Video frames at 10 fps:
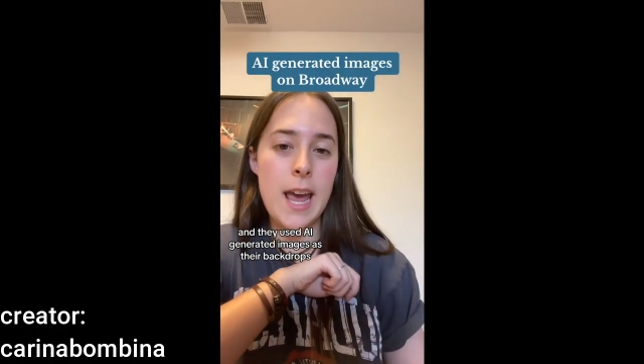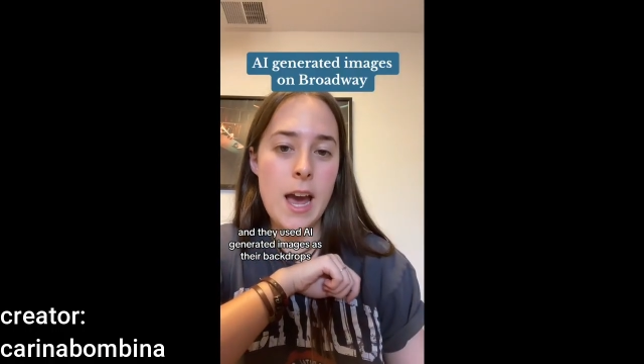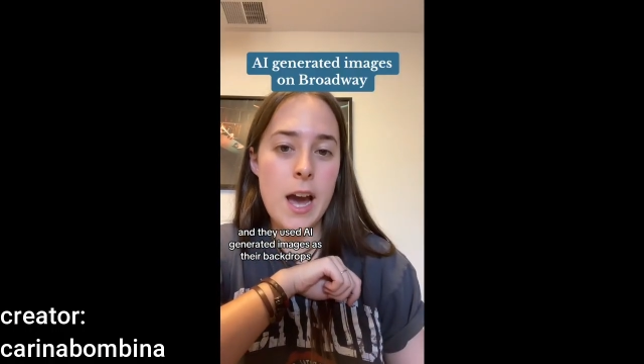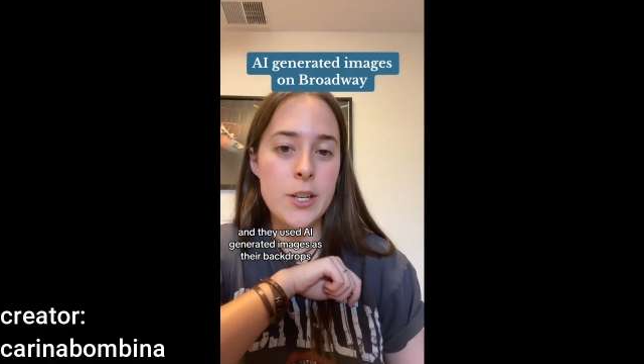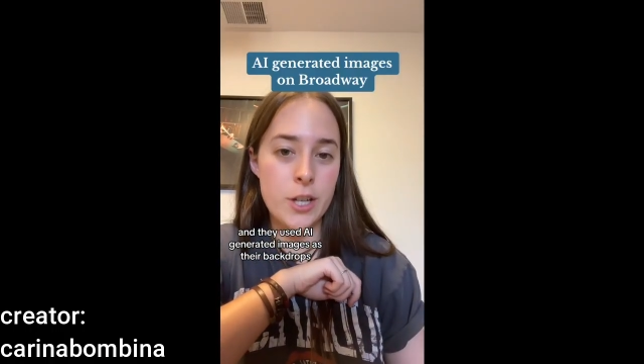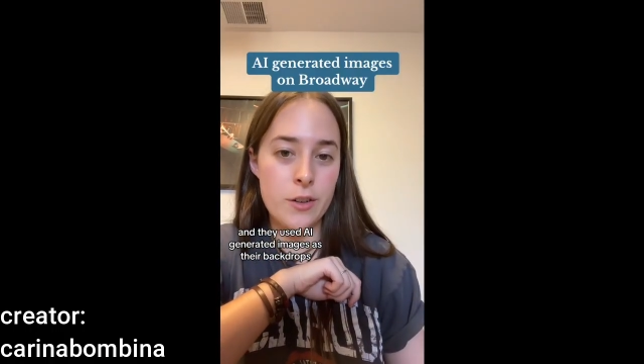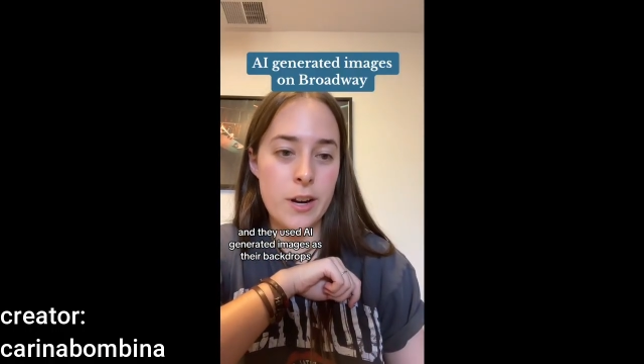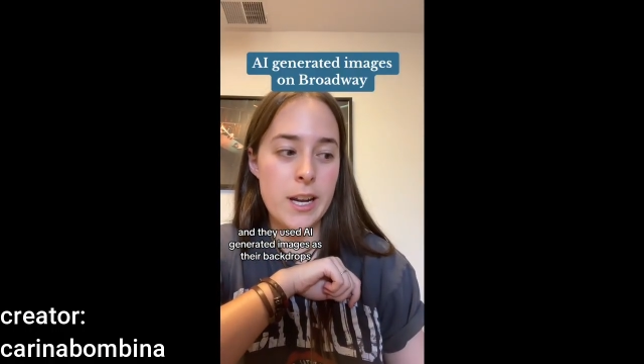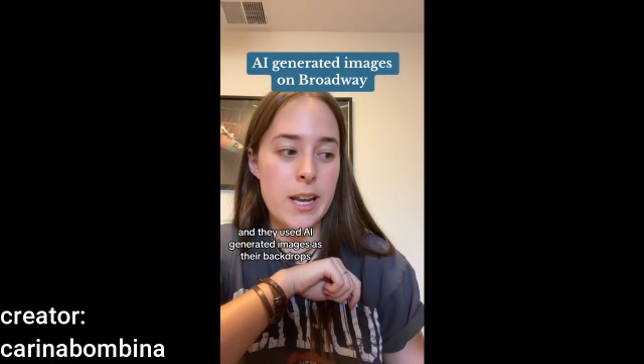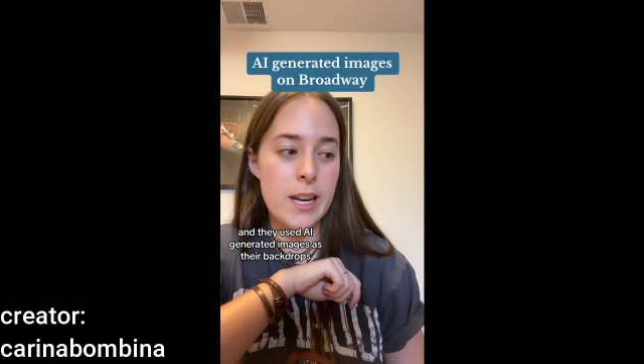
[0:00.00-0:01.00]
AI
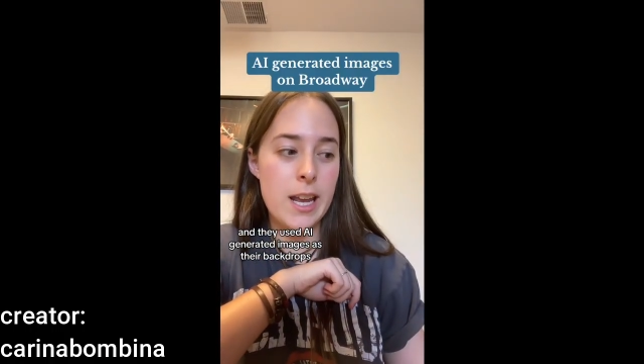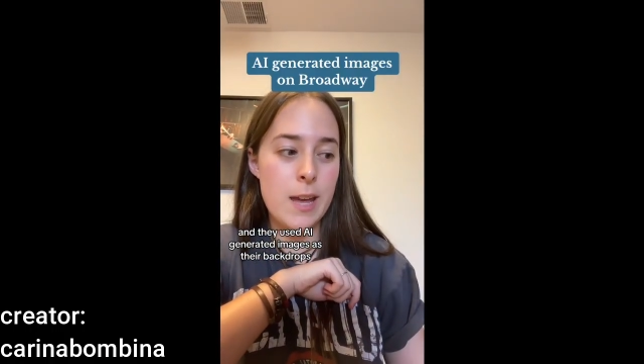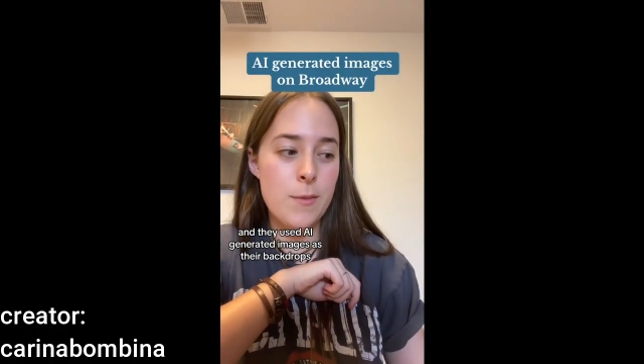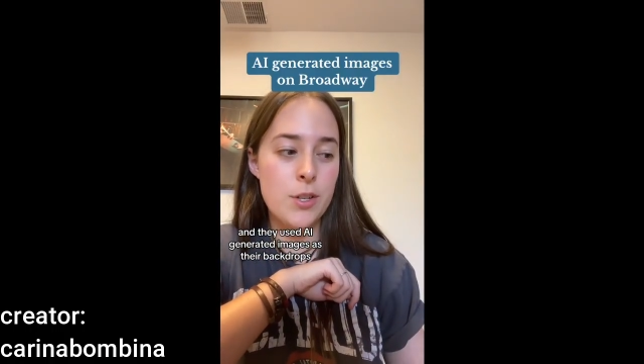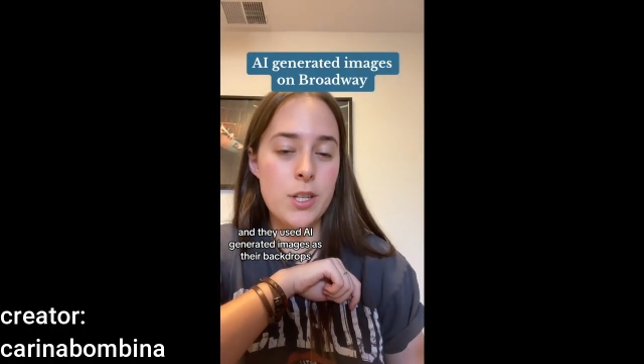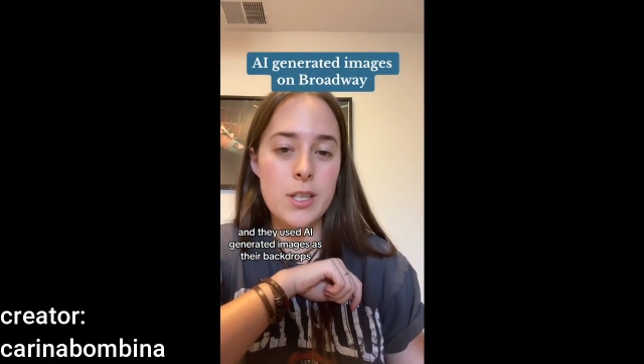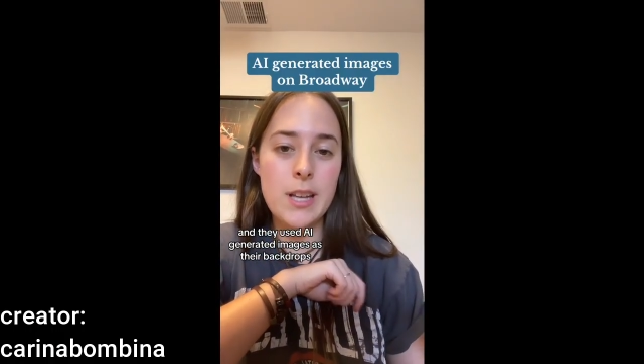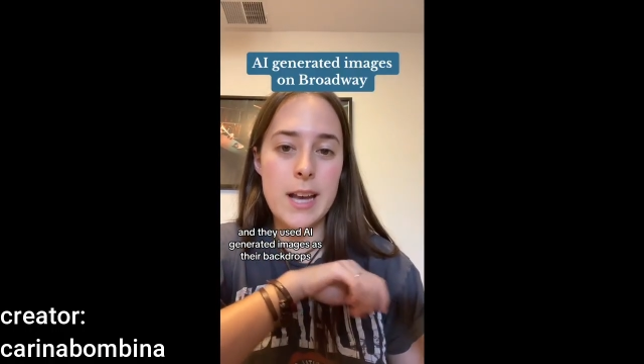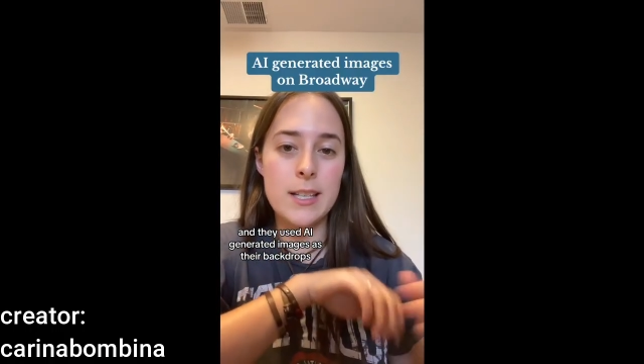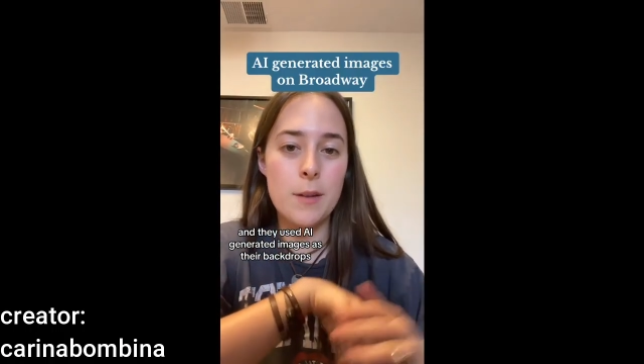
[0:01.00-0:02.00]
generated images
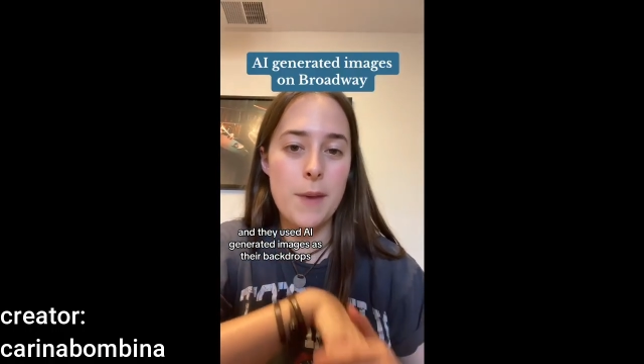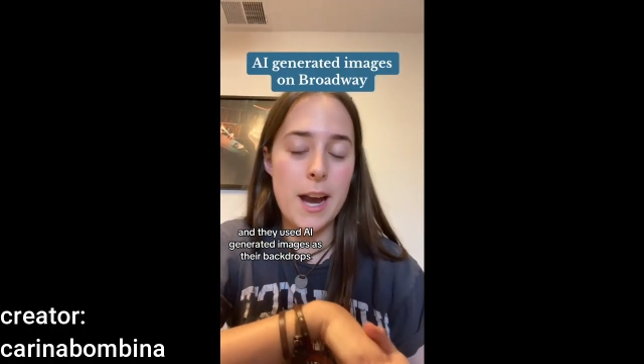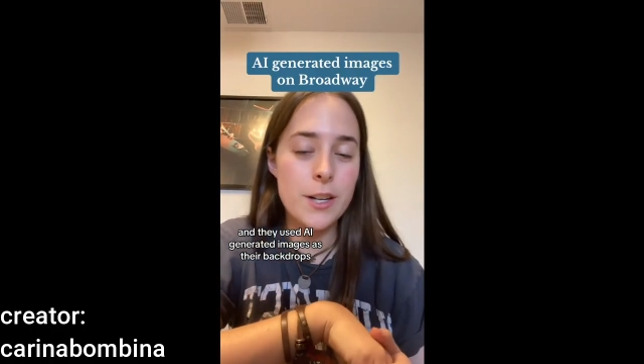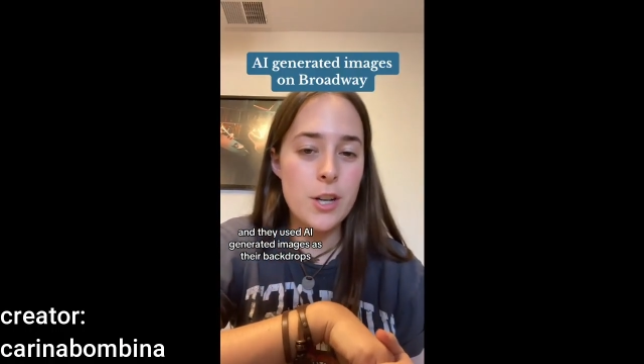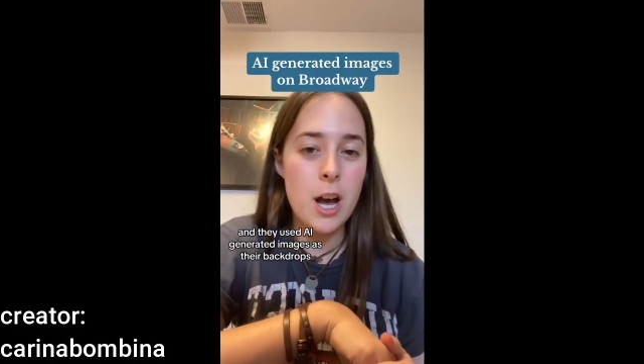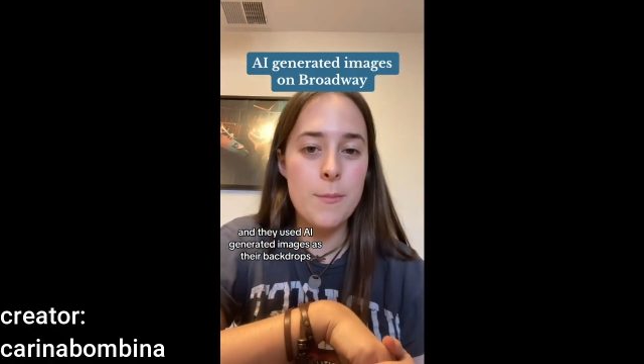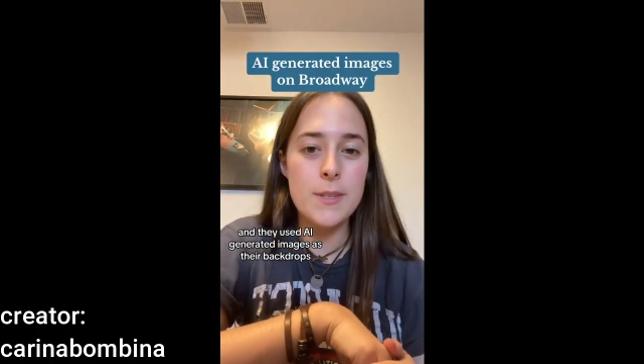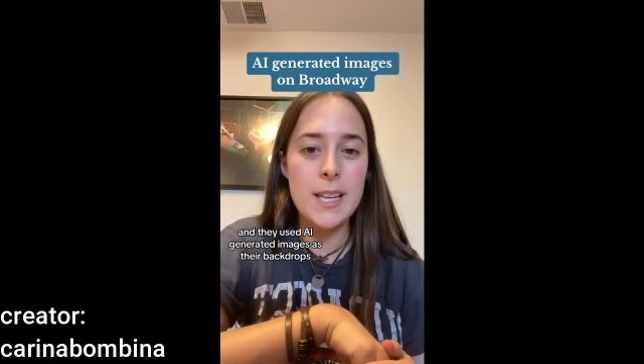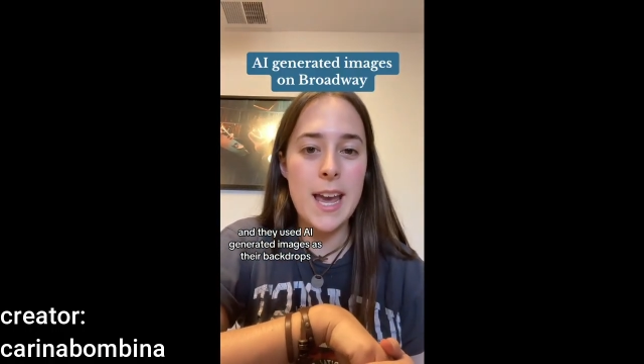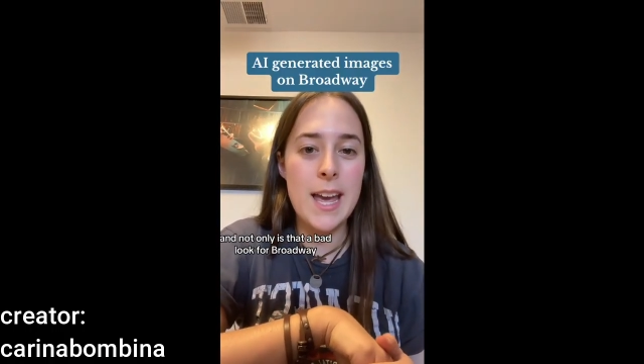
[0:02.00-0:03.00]
as their backdrops,